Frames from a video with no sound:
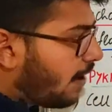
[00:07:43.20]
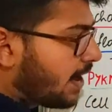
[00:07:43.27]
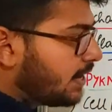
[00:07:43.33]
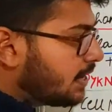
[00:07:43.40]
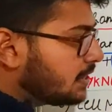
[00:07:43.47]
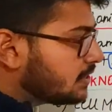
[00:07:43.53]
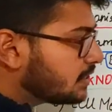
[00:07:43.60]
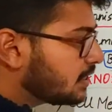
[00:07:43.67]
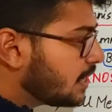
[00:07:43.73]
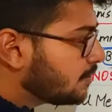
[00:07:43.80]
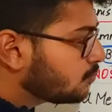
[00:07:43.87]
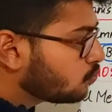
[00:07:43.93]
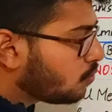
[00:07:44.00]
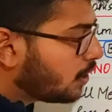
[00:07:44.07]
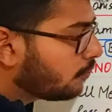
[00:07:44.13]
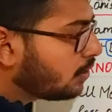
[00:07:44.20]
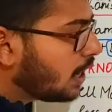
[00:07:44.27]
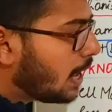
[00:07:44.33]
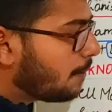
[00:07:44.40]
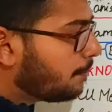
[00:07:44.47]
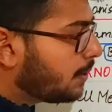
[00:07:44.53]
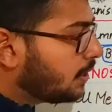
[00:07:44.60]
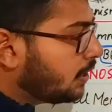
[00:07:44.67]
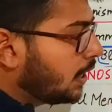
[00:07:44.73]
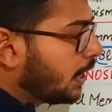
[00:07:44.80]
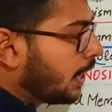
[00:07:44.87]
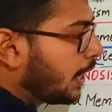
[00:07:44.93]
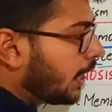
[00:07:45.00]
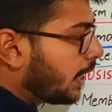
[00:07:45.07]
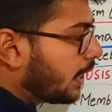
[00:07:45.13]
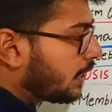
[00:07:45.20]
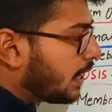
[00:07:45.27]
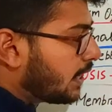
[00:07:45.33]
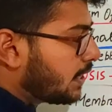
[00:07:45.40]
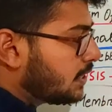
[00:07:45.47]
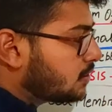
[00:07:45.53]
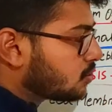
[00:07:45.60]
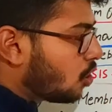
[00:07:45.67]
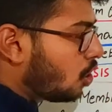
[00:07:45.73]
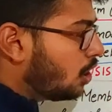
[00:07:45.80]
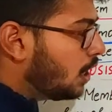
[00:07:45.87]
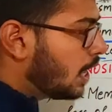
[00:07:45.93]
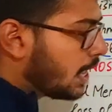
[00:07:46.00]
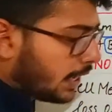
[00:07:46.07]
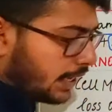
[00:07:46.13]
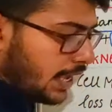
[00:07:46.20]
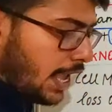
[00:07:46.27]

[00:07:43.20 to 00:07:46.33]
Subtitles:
final stage what will happen, that is called